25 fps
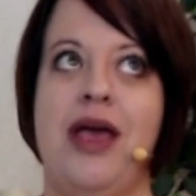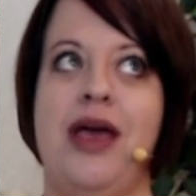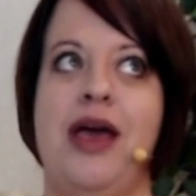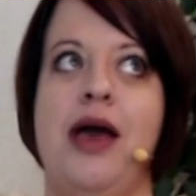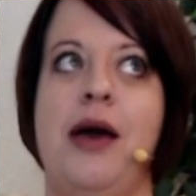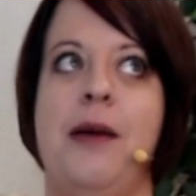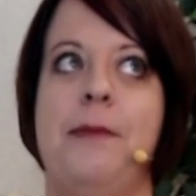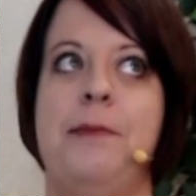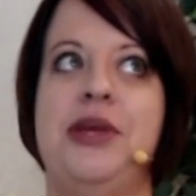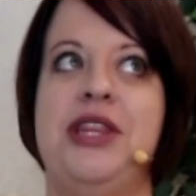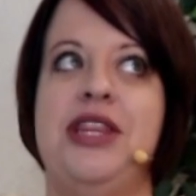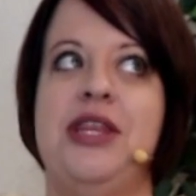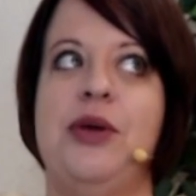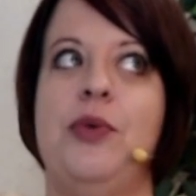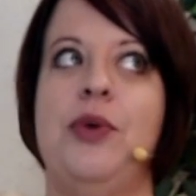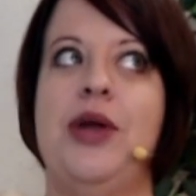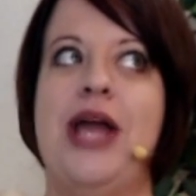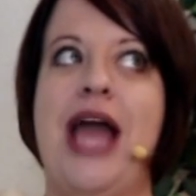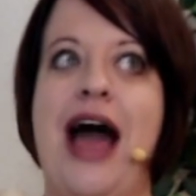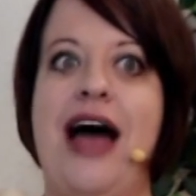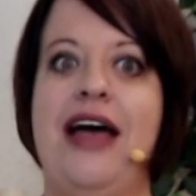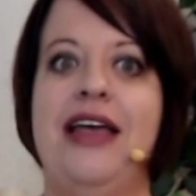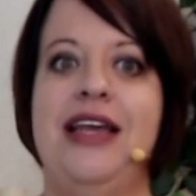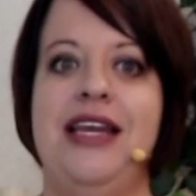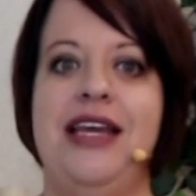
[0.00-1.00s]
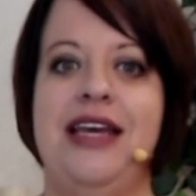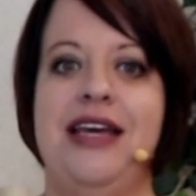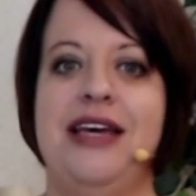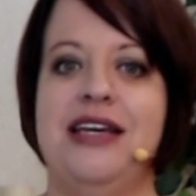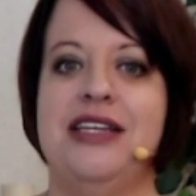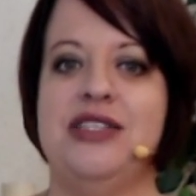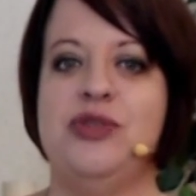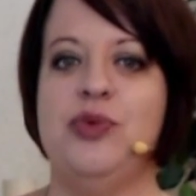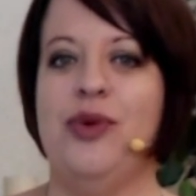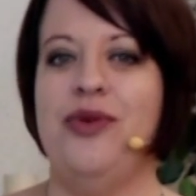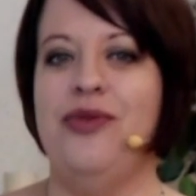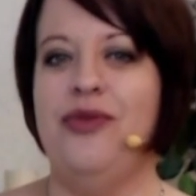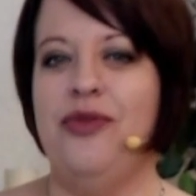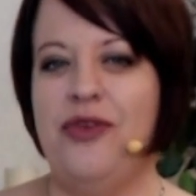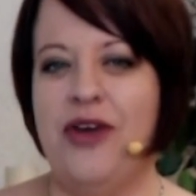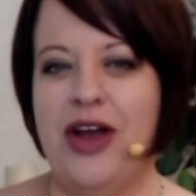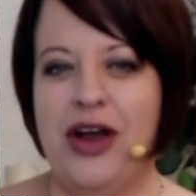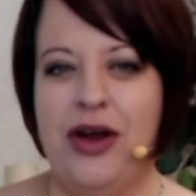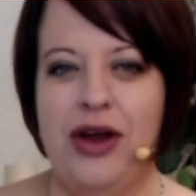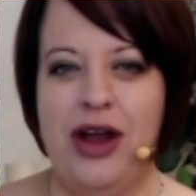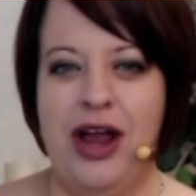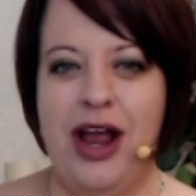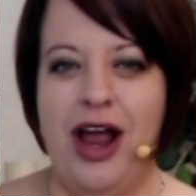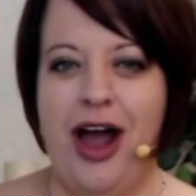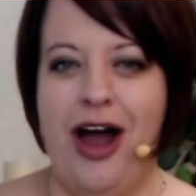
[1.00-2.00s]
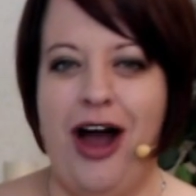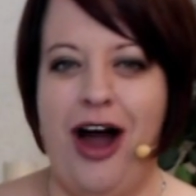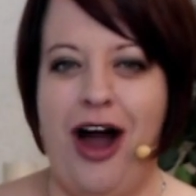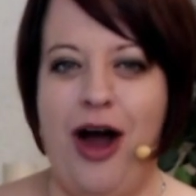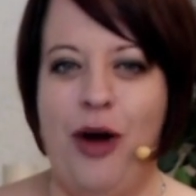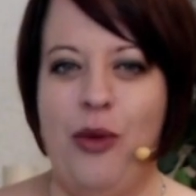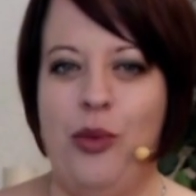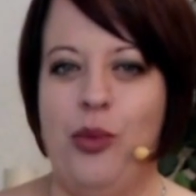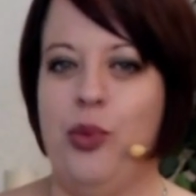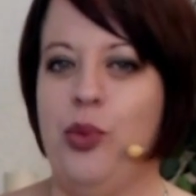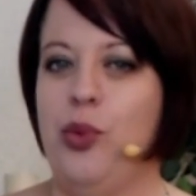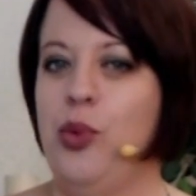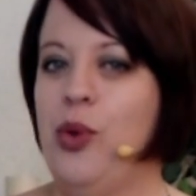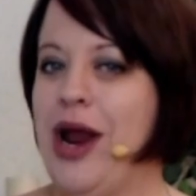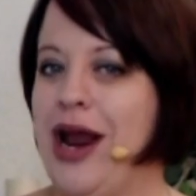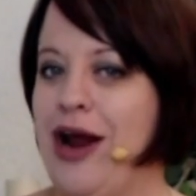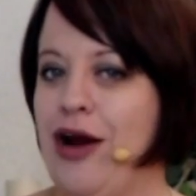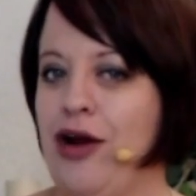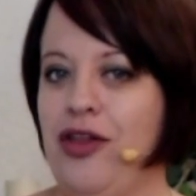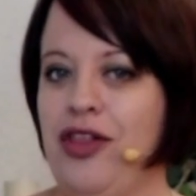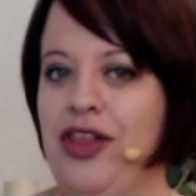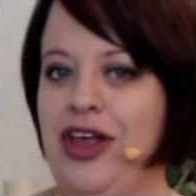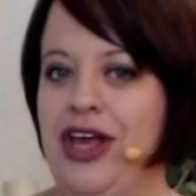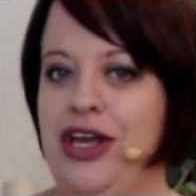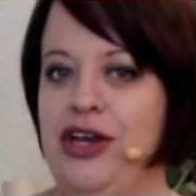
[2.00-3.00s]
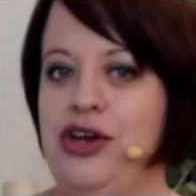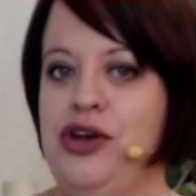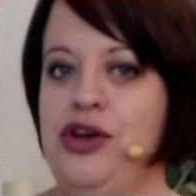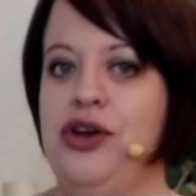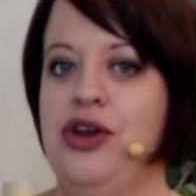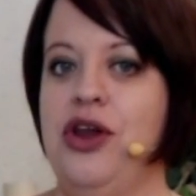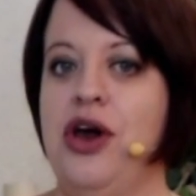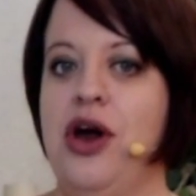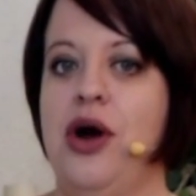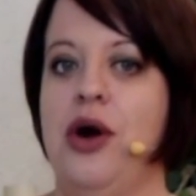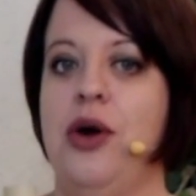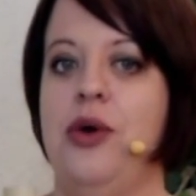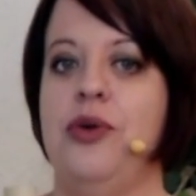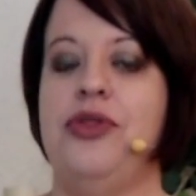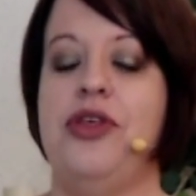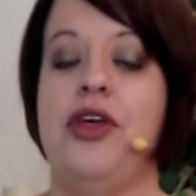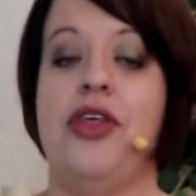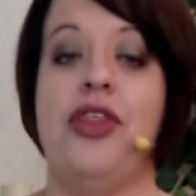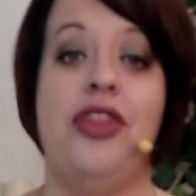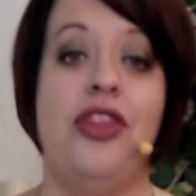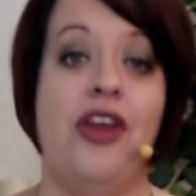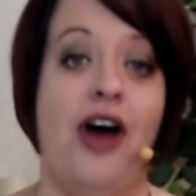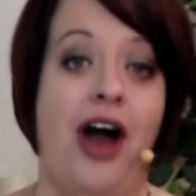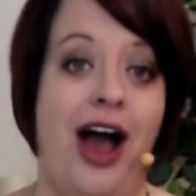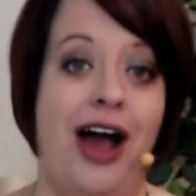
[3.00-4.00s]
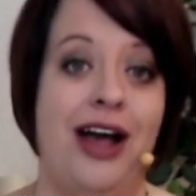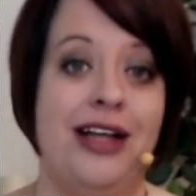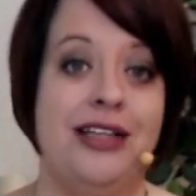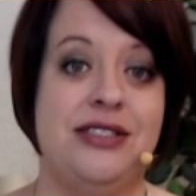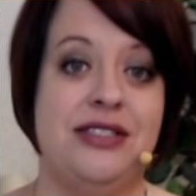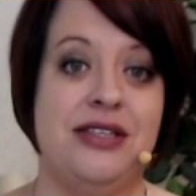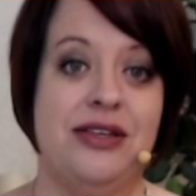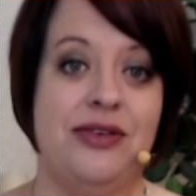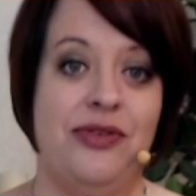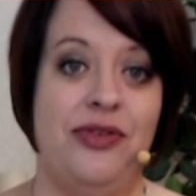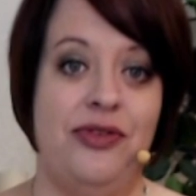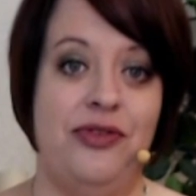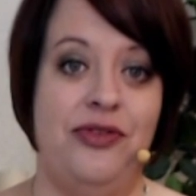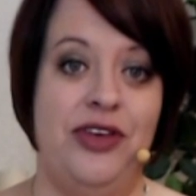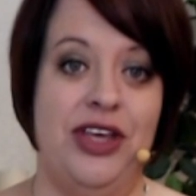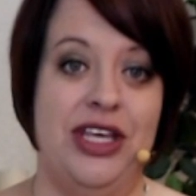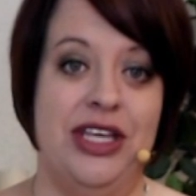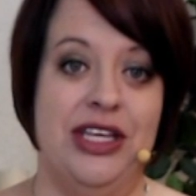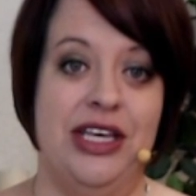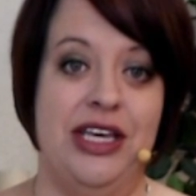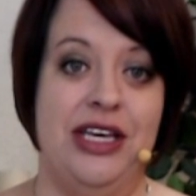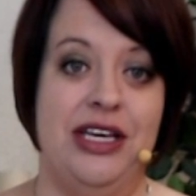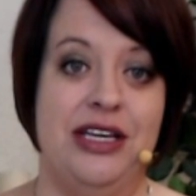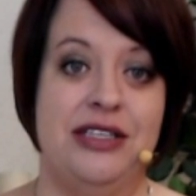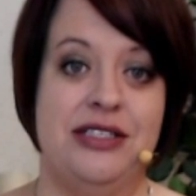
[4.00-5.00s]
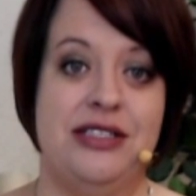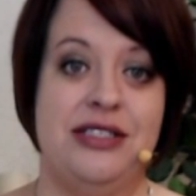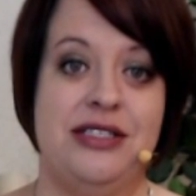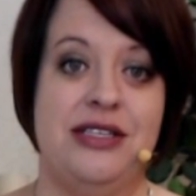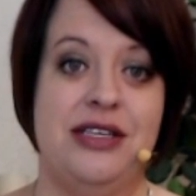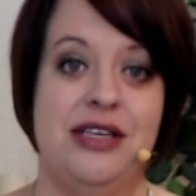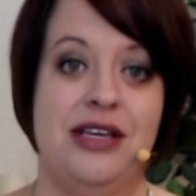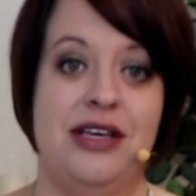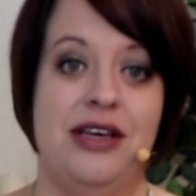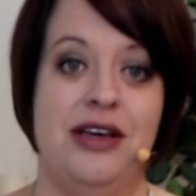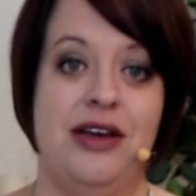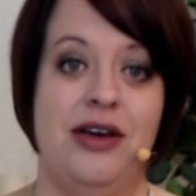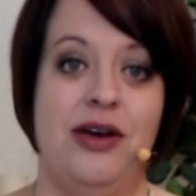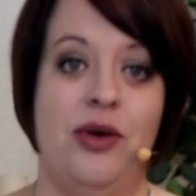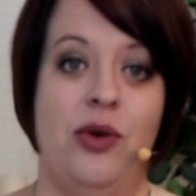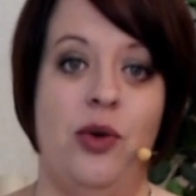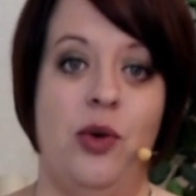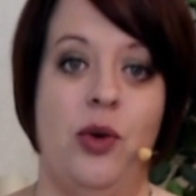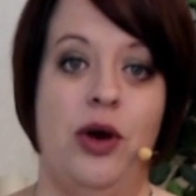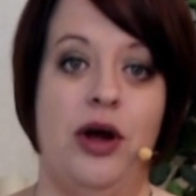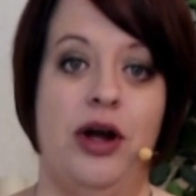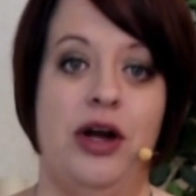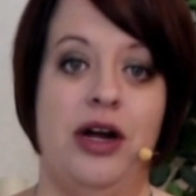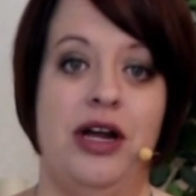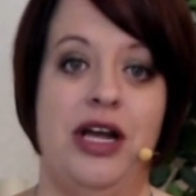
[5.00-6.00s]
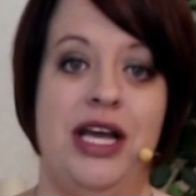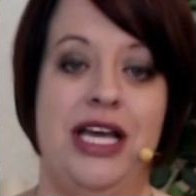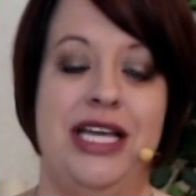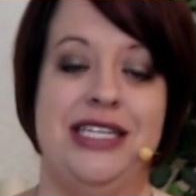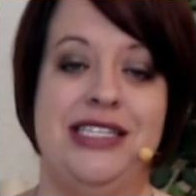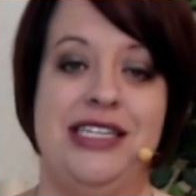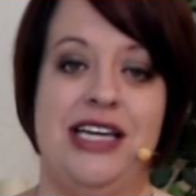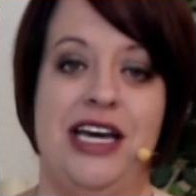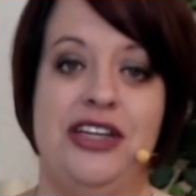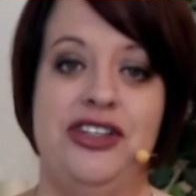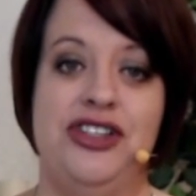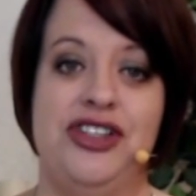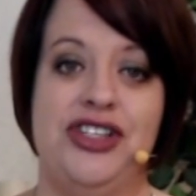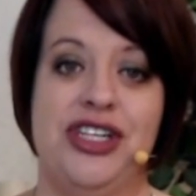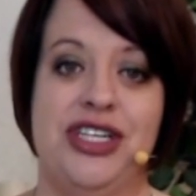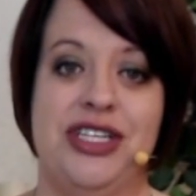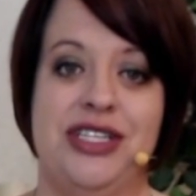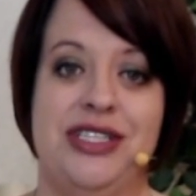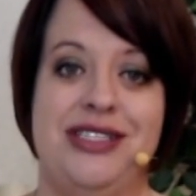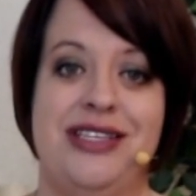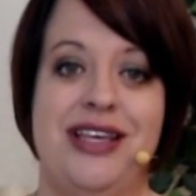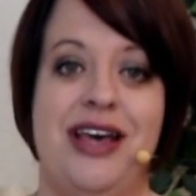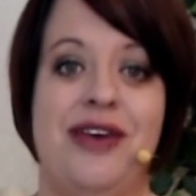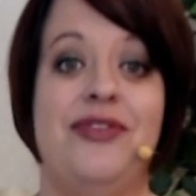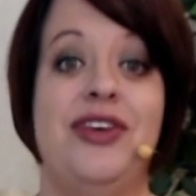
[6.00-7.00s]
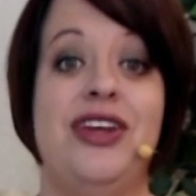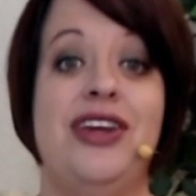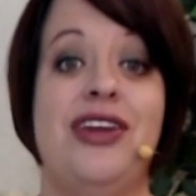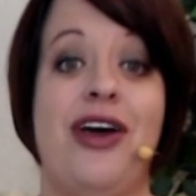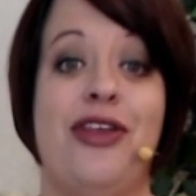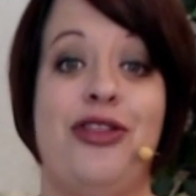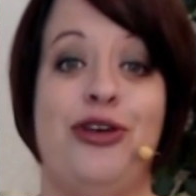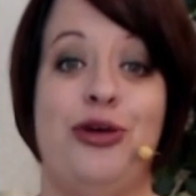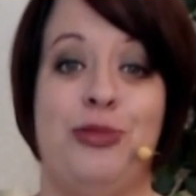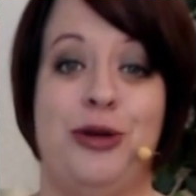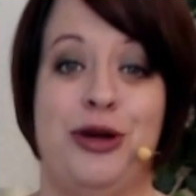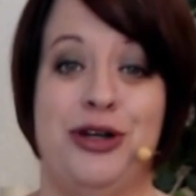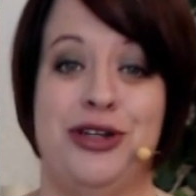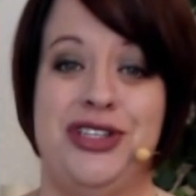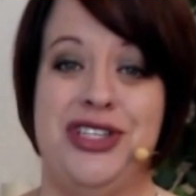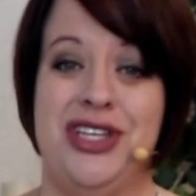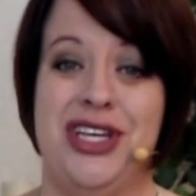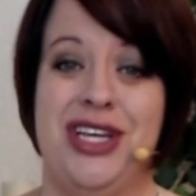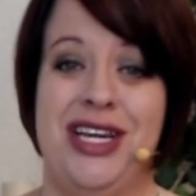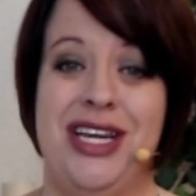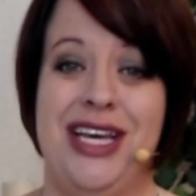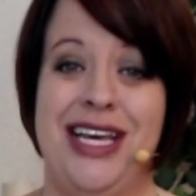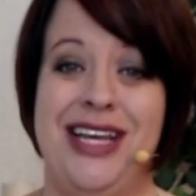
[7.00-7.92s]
but the reality is we very rarely know the thoughts, feelings, or intentions of another person.